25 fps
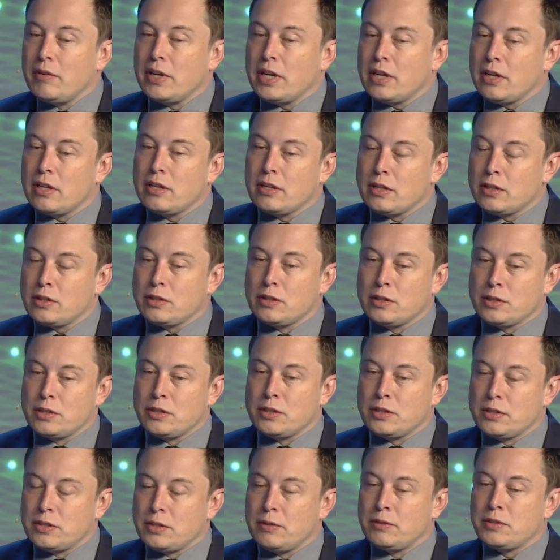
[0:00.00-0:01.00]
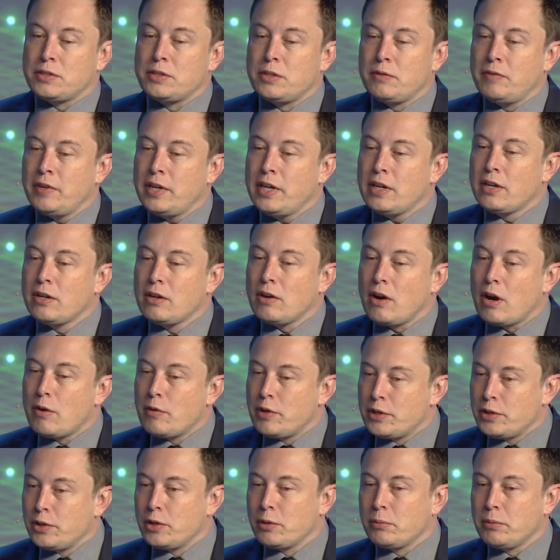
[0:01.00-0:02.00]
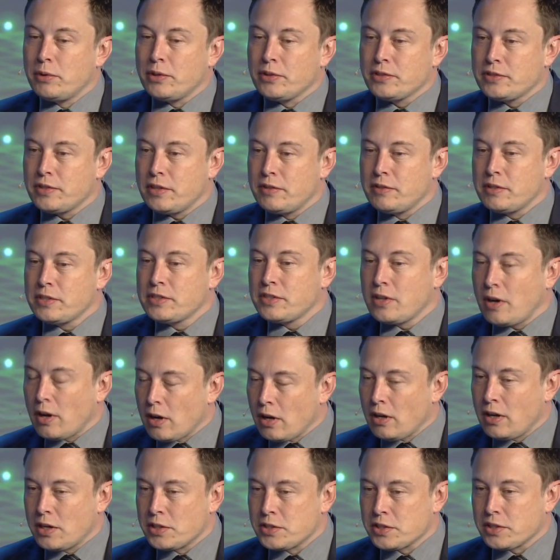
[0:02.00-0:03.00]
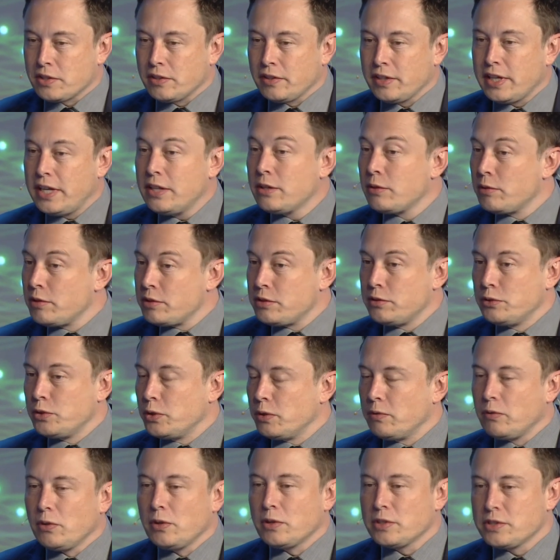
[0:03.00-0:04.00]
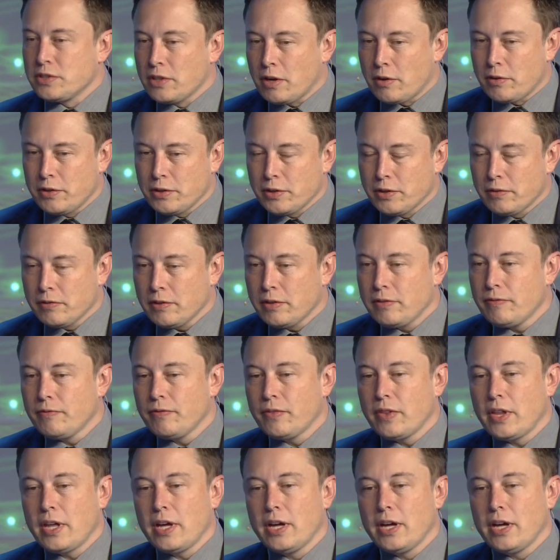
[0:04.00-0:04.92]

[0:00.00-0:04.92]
to be in non-renewables, and it's tautological, either it's renewable or it's not renewable.